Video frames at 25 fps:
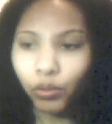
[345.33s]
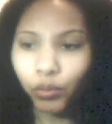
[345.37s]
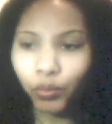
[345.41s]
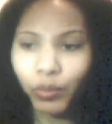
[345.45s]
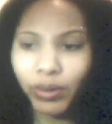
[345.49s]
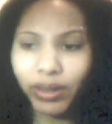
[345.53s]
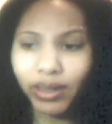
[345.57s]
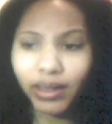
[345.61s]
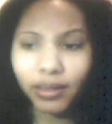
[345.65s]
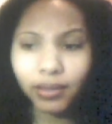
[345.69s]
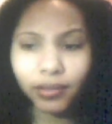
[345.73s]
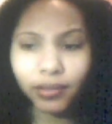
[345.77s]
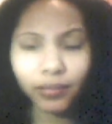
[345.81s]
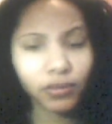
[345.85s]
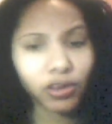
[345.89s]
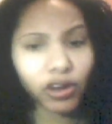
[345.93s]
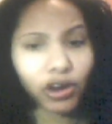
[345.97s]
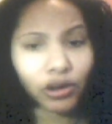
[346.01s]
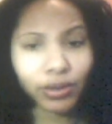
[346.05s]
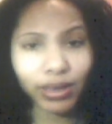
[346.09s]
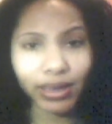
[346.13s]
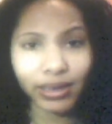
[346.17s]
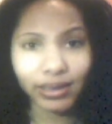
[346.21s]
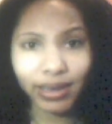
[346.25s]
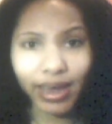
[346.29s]
we,
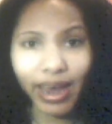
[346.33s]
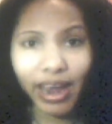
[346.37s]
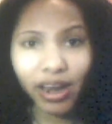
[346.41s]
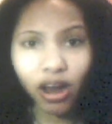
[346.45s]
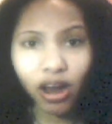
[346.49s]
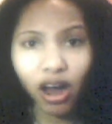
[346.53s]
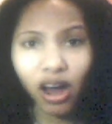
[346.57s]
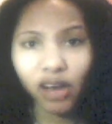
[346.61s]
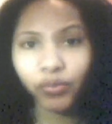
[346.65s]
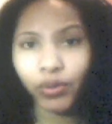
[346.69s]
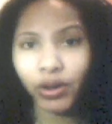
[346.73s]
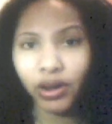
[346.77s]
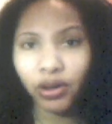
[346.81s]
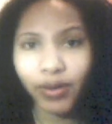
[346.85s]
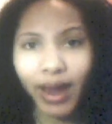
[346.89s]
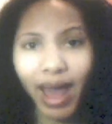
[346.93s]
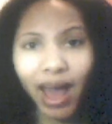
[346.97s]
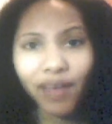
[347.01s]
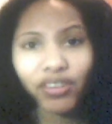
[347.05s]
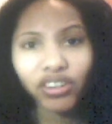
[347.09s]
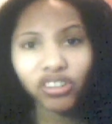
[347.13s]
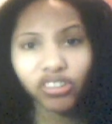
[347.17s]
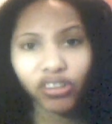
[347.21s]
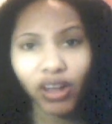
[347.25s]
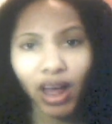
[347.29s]
get laid off and don't
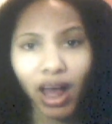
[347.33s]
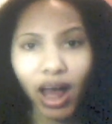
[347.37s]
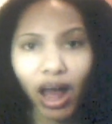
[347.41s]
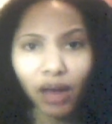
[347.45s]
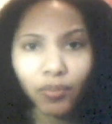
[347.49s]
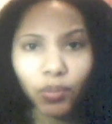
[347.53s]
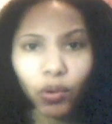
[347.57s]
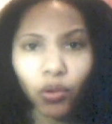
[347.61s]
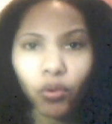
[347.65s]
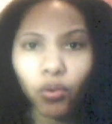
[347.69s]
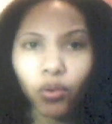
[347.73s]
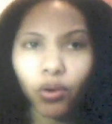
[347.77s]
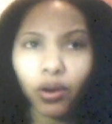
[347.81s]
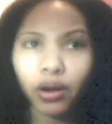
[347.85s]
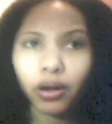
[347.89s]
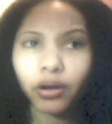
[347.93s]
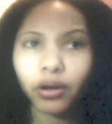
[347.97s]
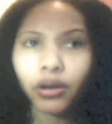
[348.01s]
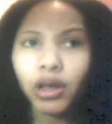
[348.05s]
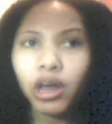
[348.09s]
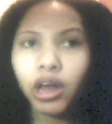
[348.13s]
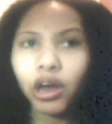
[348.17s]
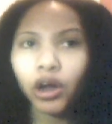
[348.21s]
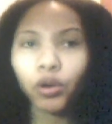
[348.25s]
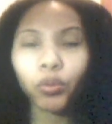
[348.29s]
have a job,
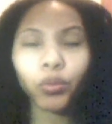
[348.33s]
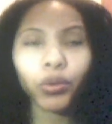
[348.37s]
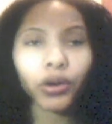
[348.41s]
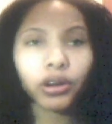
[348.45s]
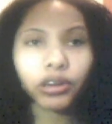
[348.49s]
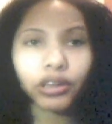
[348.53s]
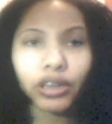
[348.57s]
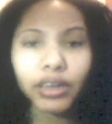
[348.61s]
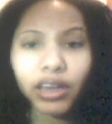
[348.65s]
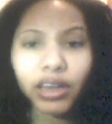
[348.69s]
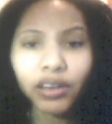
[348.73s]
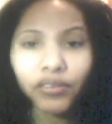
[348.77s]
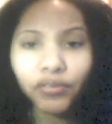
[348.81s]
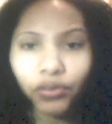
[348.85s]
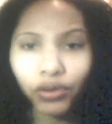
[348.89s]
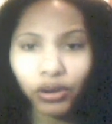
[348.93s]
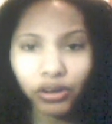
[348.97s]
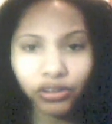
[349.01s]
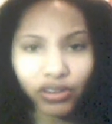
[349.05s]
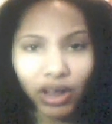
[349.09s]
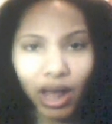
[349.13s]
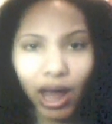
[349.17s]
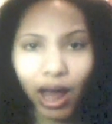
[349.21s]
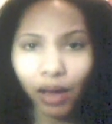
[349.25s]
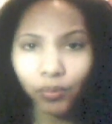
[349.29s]
or we're looking for
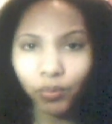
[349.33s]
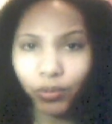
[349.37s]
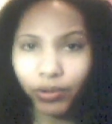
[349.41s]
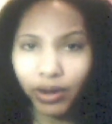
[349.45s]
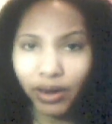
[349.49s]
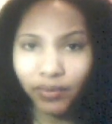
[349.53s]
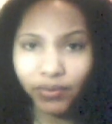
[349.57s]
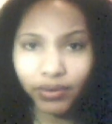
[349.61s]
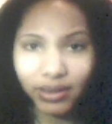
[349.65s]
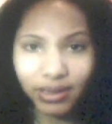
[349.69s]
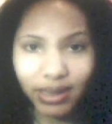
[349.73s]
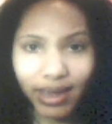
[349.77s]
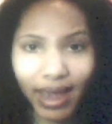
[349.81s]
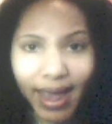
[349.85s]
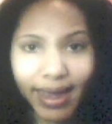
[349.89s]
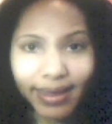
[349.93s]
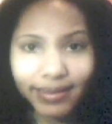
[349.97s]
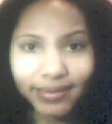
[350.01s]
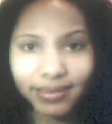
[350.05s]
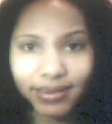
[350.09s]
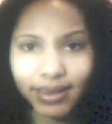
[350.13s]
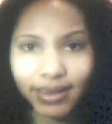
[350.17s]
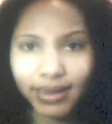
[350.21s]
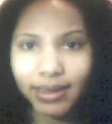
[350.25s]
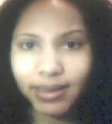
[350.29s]
a job, whatever the
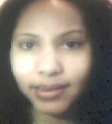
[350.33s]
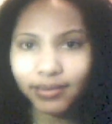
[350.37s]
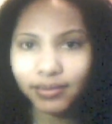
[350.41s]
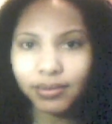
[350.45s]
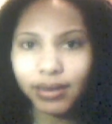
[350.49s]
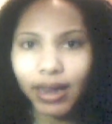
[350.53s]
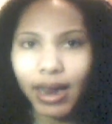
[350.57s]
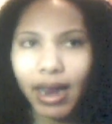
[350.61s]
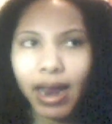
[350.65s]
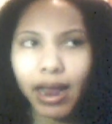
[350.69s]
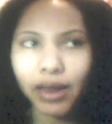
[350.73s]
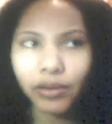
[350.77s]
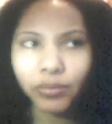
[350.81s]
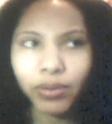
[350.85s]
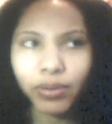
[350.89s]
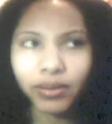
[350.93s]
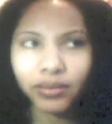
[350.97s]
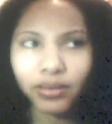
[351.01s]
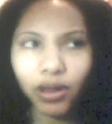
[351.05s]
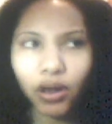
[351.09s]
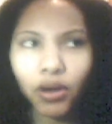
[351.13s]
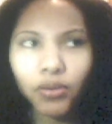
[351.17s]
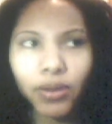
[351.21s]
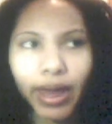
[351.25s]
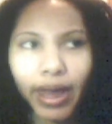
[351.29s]
case is, and we
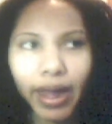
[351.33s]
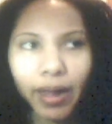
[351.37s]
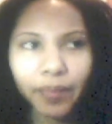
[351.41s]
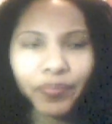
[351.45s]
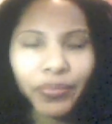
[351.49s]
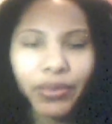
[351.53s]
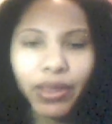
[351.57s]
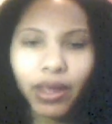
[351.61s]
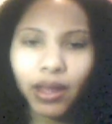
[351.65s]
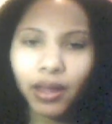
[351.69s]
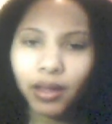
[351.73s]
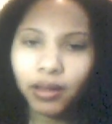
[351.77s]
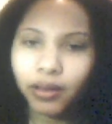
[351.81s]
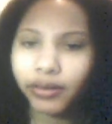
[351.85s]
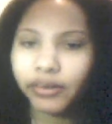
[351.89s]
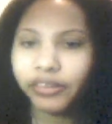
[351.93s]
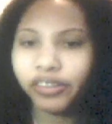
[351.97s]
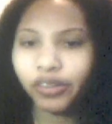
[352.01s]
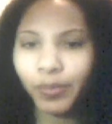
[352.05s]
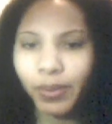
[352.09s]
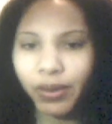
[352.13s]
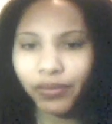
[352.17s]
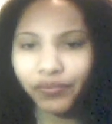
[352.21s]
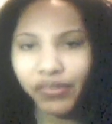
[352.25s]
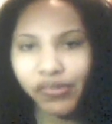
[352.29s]
say, okay, I'm going
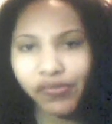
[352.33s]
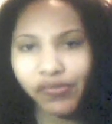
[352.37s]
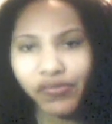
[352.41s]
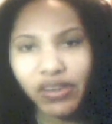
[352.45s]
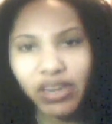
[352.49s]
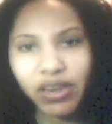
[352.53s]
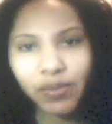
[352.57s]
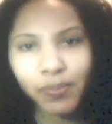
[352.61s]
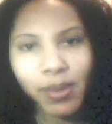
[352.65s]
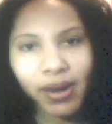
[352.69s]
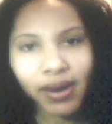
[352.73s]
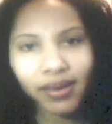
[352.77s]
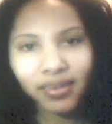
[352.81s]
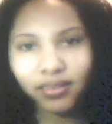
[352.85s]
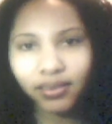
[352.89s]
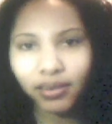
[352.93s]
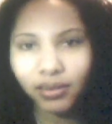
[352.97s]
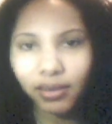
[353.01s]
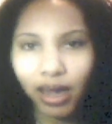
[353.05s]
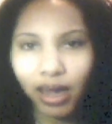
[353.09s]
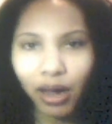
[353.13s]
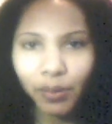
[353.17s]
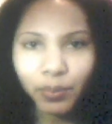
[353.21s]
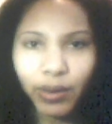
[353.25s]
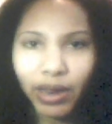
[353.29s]
to spend 15 minutes
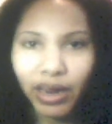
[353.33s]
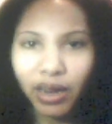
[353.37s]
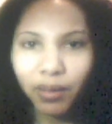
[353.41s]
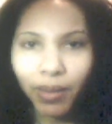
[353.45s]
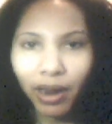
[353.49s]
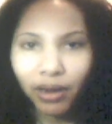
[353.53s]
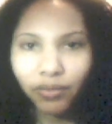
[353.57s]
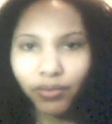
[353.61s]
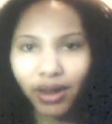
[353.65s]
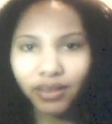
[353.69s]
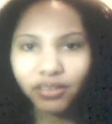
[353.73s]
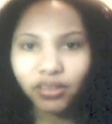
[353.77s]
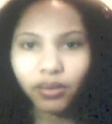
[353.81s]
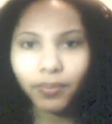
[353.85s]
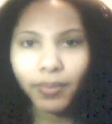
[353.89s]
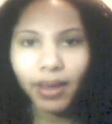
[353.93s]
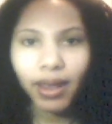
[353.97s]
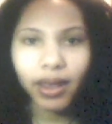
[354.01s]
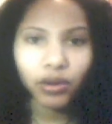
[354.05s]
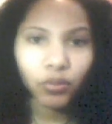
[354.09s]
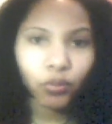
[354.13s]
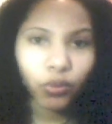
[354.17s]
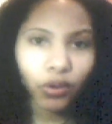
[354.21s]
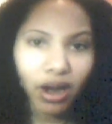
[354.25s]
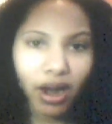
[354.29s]
updating my
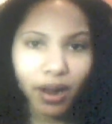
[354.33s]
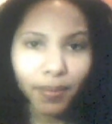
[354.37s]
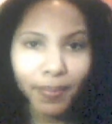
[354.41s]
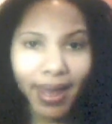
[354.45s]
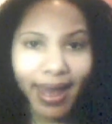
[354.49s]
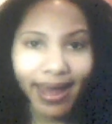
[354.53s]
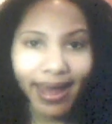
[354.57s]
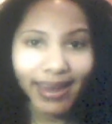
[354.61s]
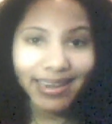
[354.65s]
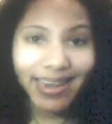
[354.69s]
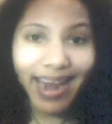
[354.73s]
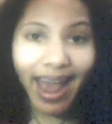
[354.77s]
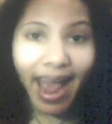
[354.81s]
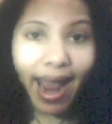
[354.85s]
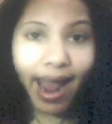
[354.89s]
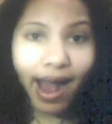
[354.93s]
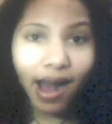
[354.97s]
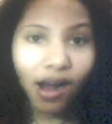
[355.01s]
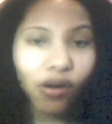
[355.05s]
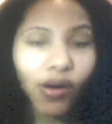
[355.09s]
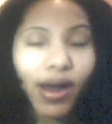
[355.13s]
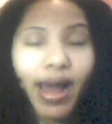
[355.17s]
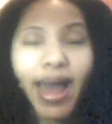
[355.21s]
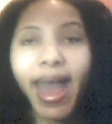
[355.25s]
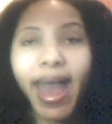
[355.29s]
resume to where I'm at
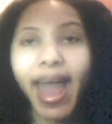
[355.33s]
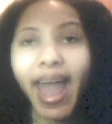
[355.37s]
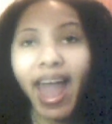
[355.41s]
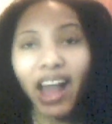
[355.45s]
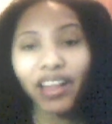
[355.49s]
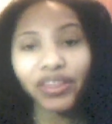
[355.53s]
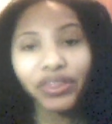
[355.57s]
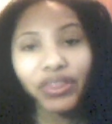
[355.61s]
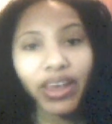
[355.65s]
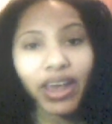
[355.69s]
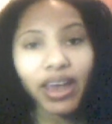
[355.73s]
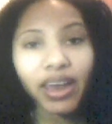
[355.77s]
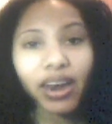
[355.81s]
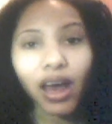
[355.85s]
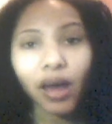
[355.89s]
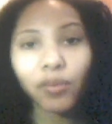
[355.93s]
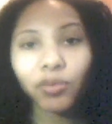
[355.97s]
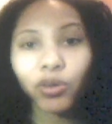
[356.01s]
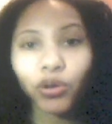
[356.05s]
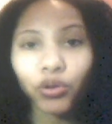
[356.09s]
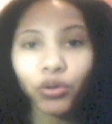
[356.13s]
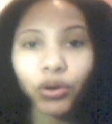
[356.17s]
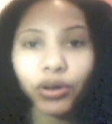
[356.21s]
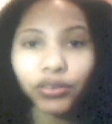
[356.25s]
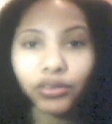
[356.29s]
now, and then
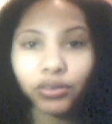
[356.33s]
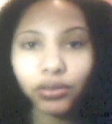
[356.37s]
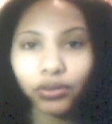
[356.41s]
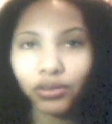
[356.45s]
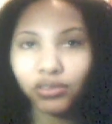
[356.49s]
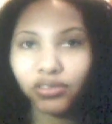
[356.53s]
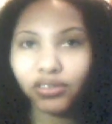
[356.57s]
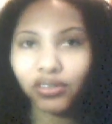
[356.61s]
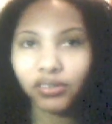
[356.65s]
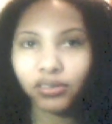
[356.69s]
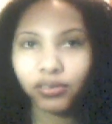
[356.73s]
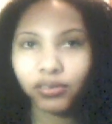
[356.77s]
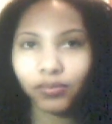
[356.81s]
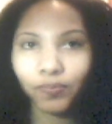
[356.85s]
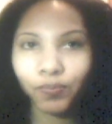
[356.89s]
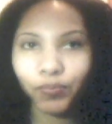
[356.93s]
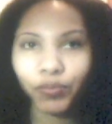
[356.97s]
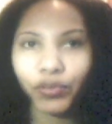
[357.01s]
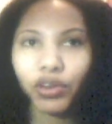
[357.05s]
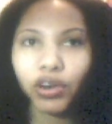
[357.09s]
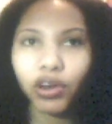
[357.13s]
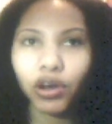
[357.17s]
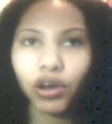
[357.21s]
I'm going to just,